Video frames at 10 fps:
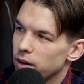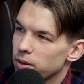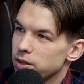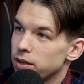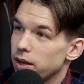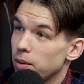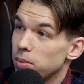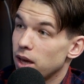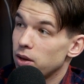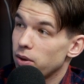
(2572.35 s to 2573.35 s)
Because in the
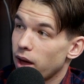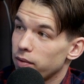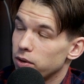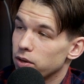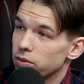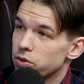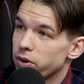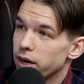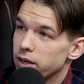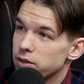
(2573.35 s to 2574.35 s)
NBA, you have,
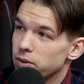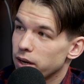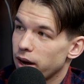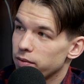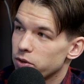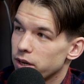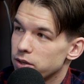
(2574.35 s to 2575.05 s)
trades, you can have,